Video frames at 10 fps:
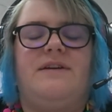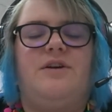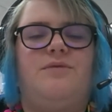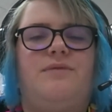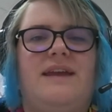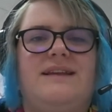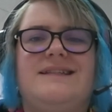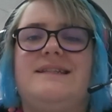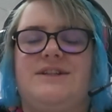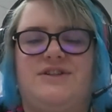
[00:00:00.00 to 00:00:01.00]
career
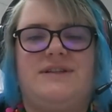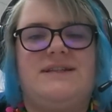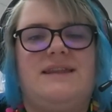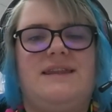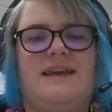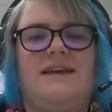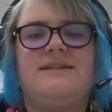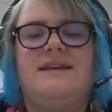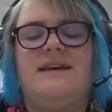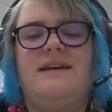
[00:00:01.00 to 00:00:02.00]
decisions and things,